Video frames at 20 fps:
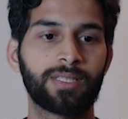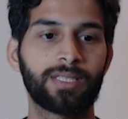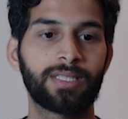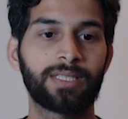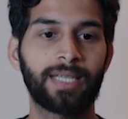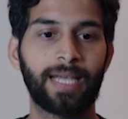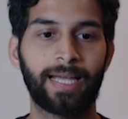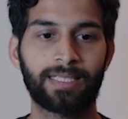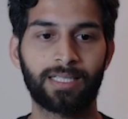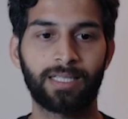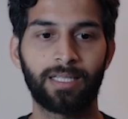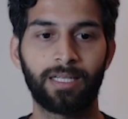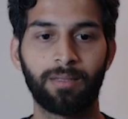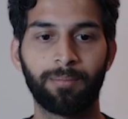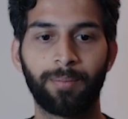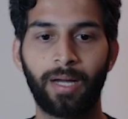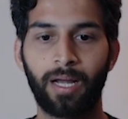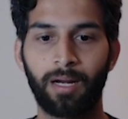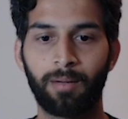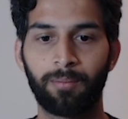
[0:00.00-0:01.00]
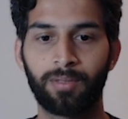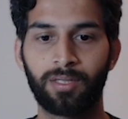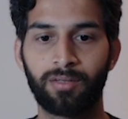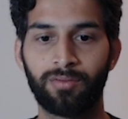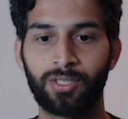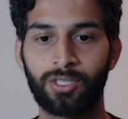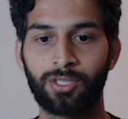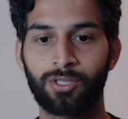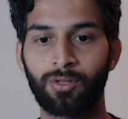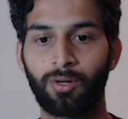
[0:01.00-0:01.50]
this cascading parameter,
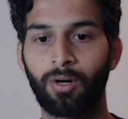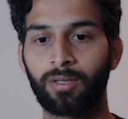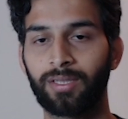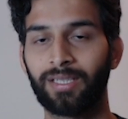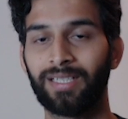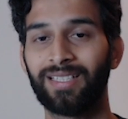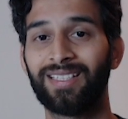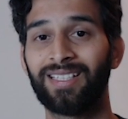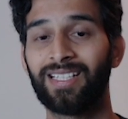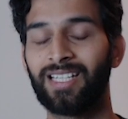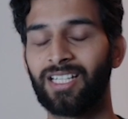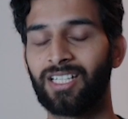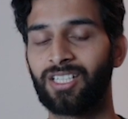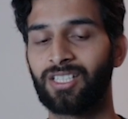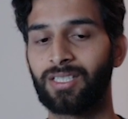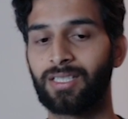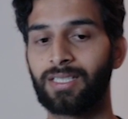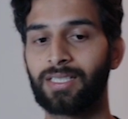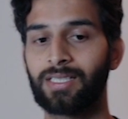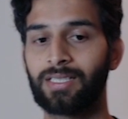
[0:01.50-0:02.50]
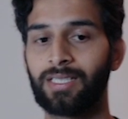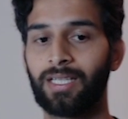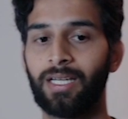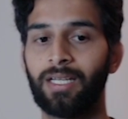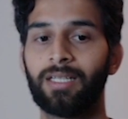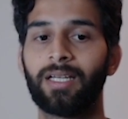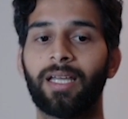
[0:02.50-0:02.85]
which is authentication state.